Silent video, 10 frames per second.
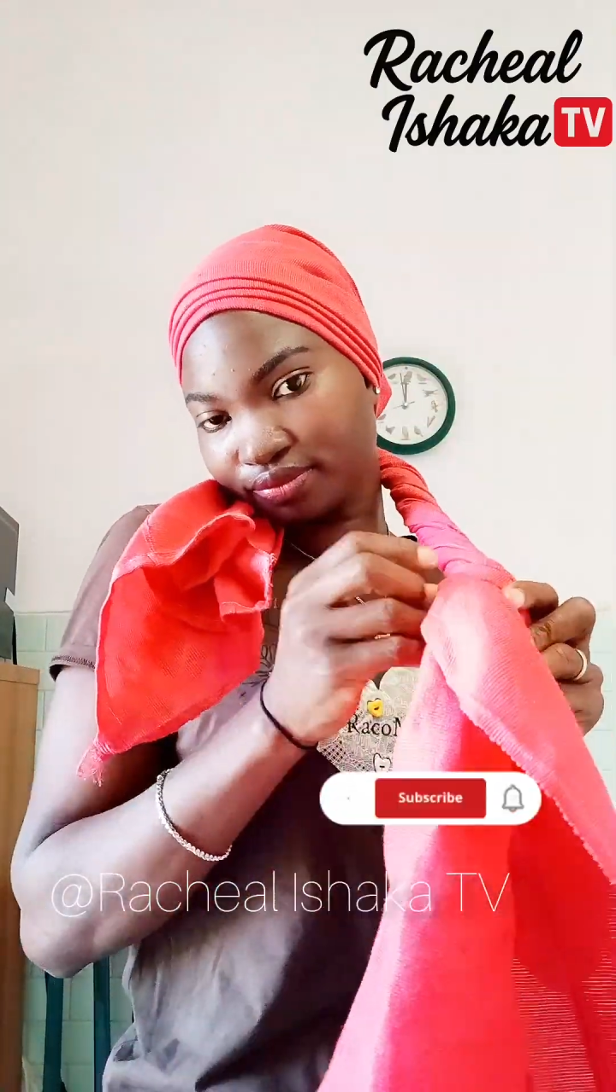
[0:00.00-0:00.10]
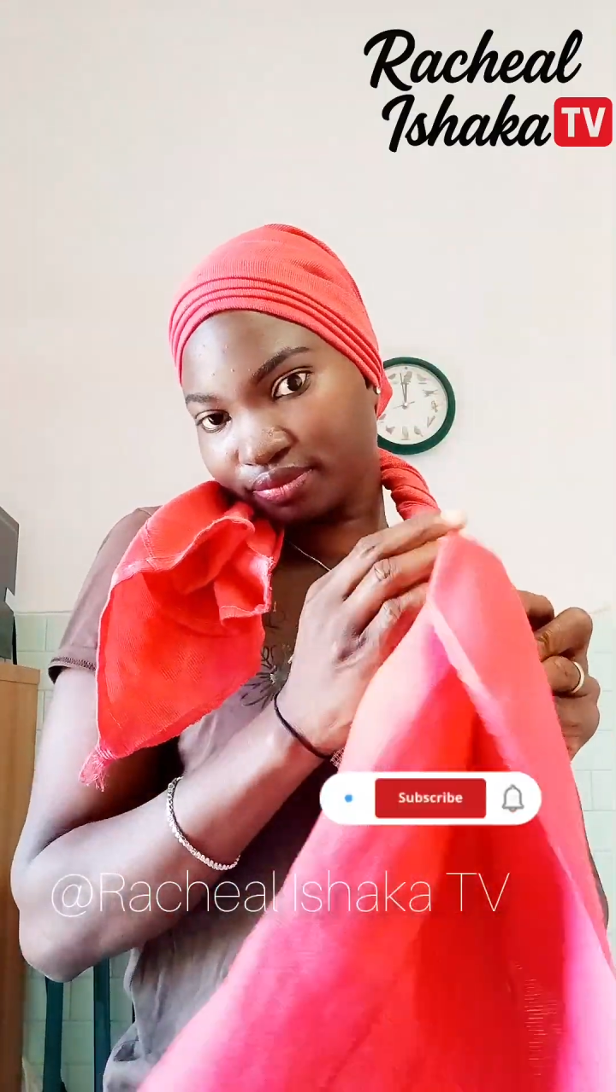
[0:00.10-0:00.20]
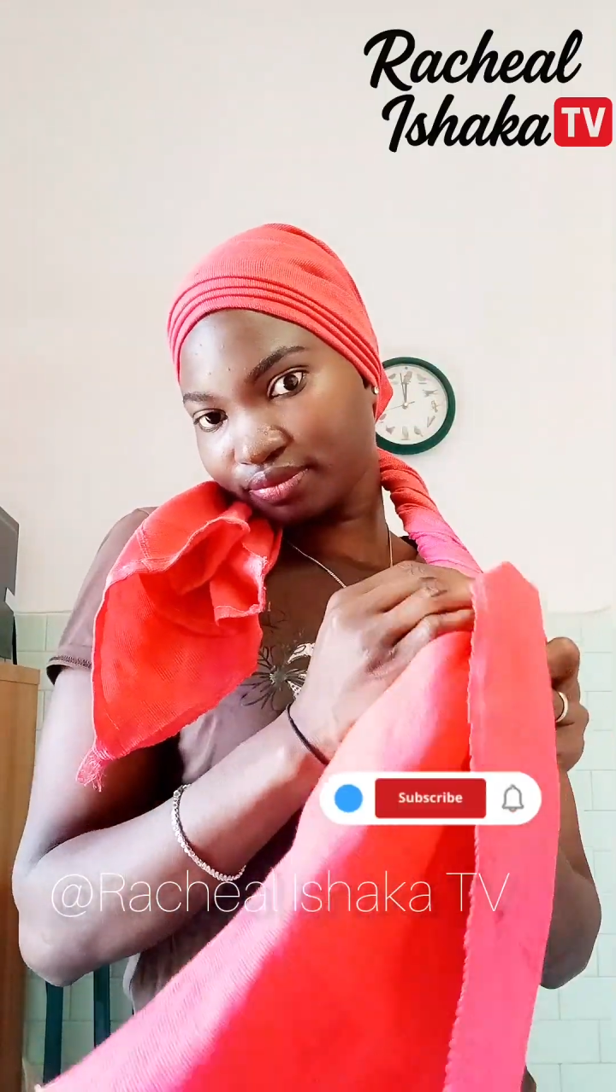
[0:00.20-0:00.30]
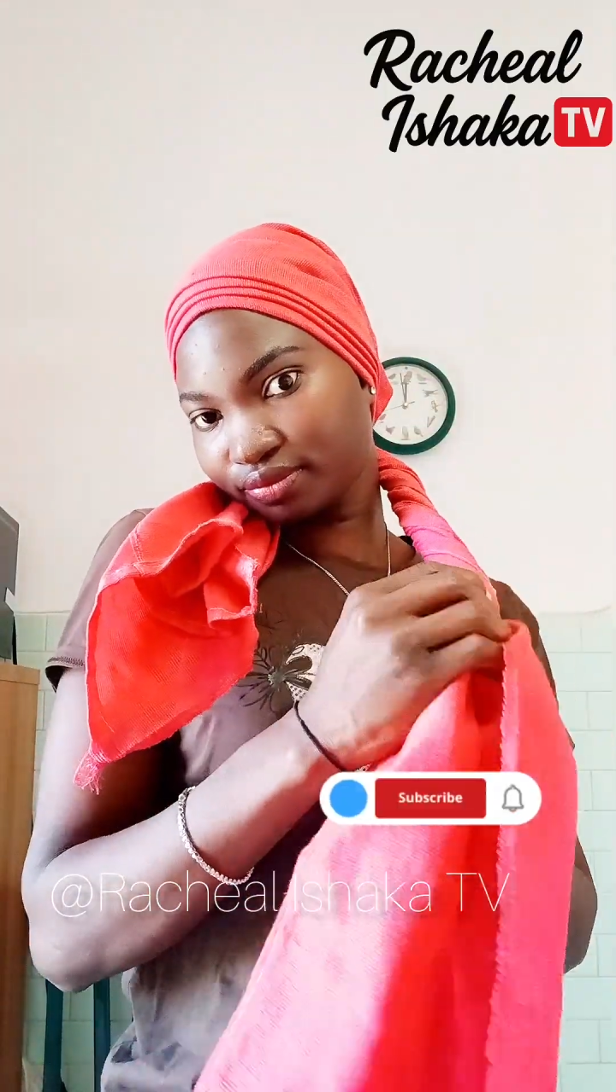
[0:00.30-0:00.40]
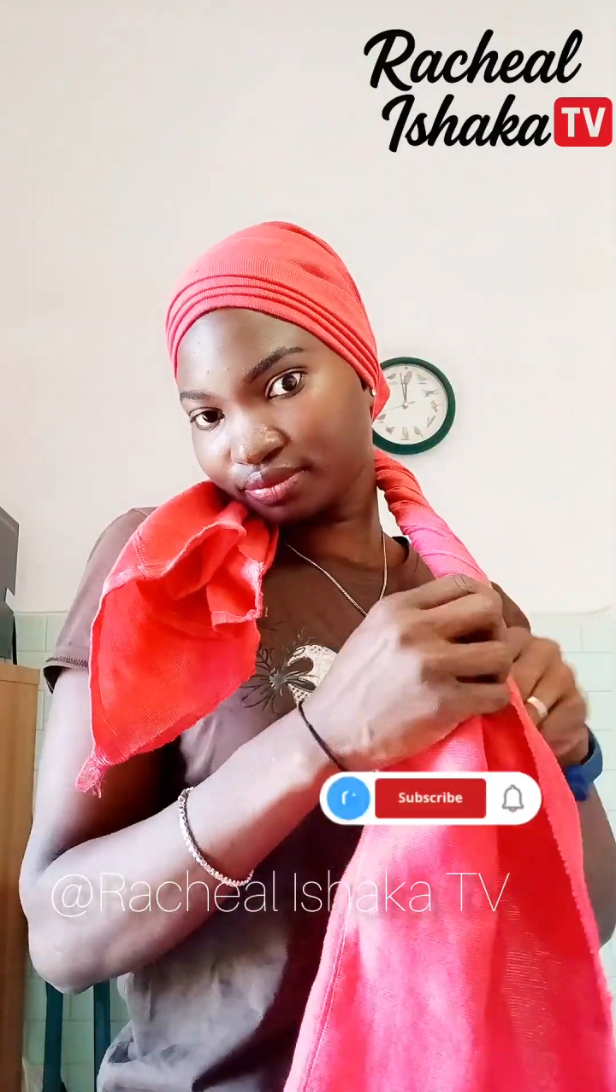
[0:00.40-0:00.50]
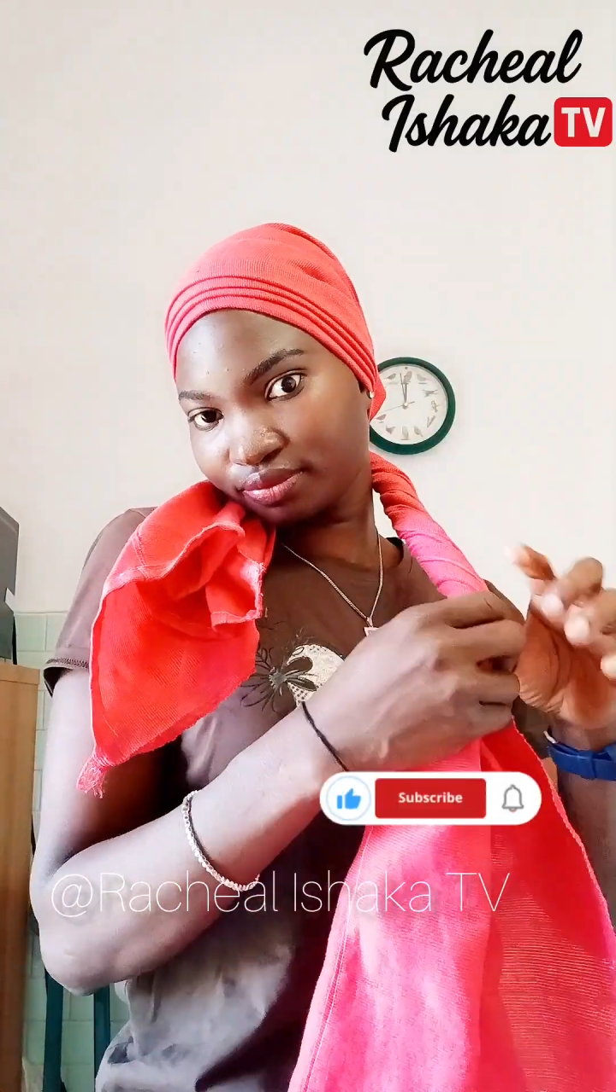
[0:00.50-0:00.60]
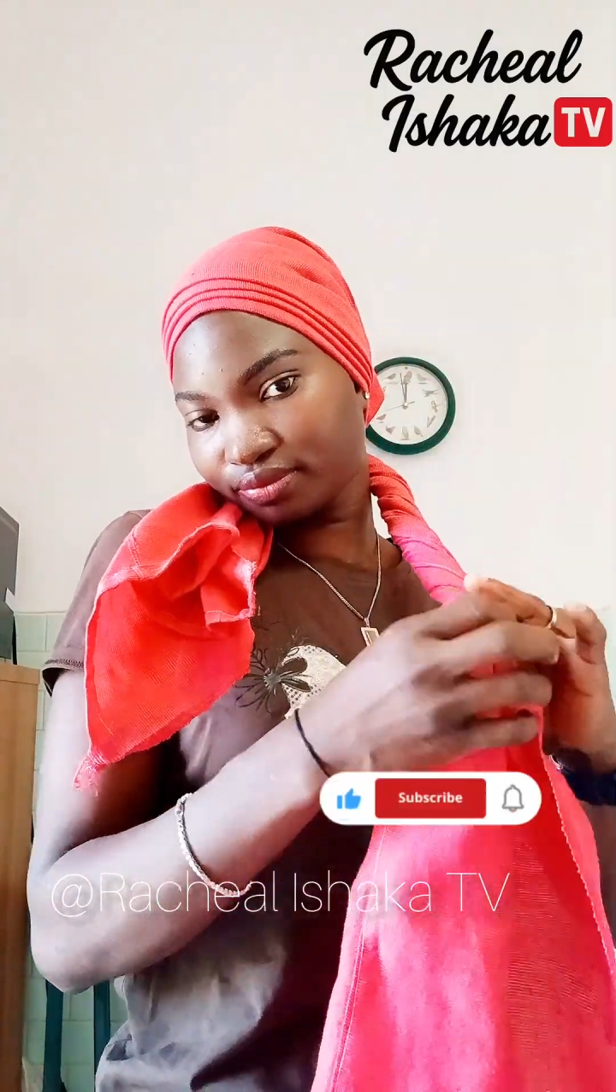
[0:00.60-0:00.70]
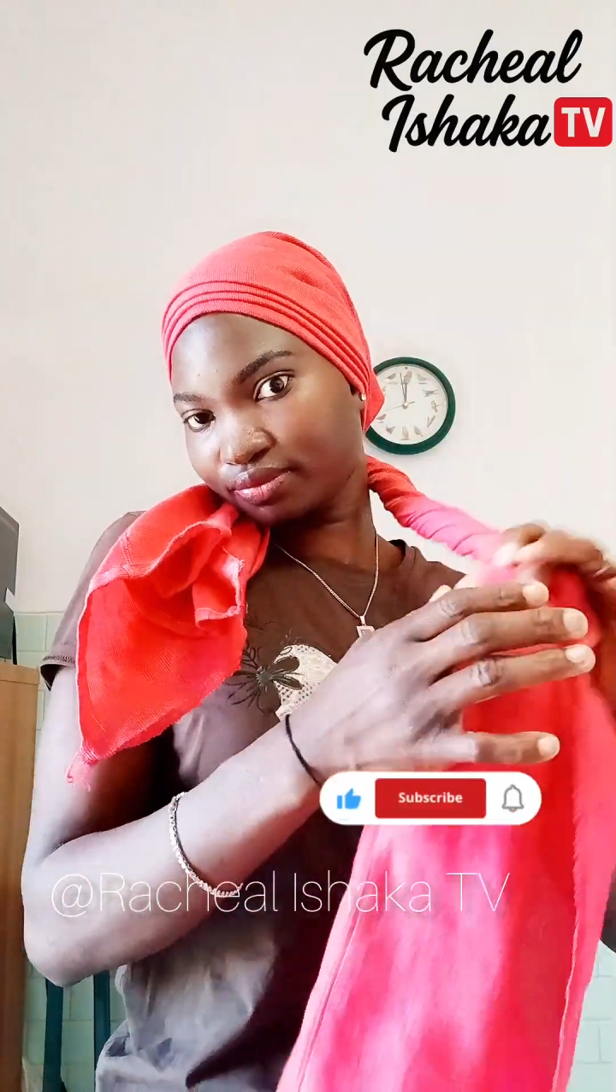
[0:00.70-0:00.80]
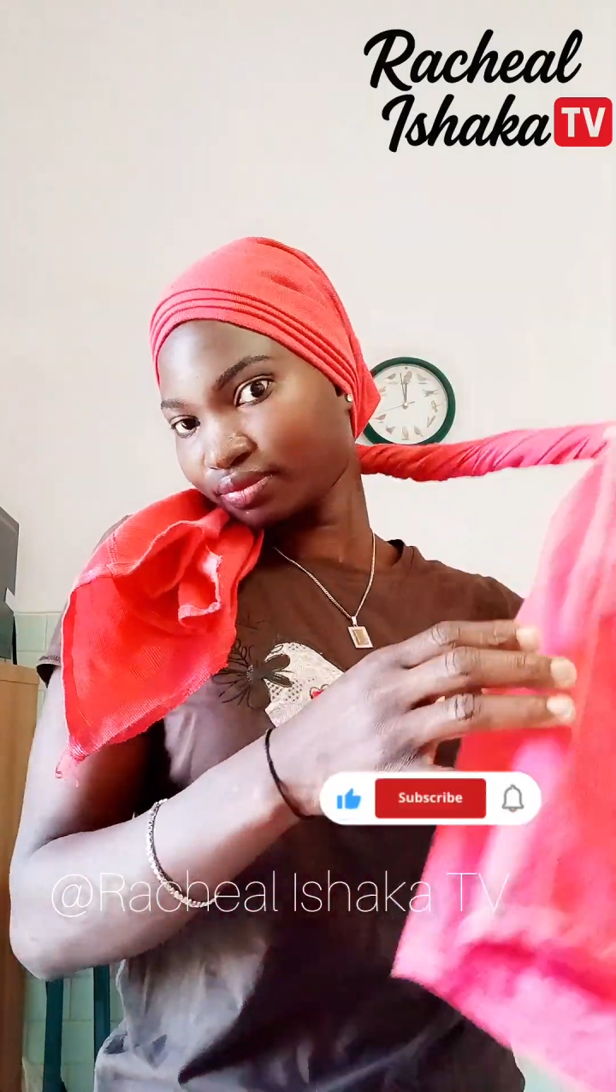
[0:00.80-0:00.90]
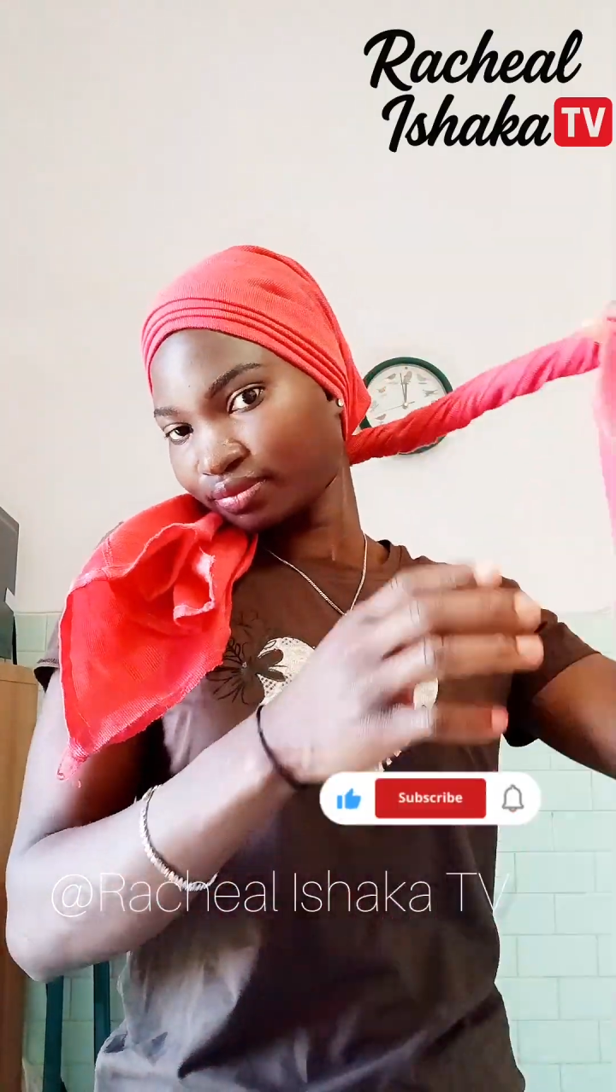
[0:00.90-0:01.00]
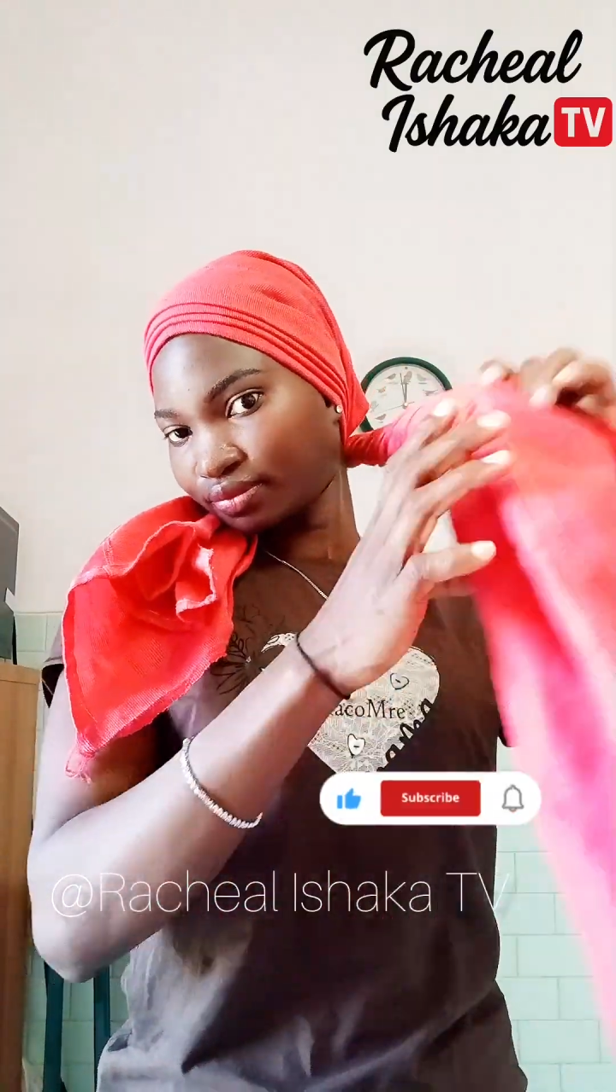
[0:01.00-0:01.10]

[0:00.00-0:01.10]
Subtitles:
on the plating which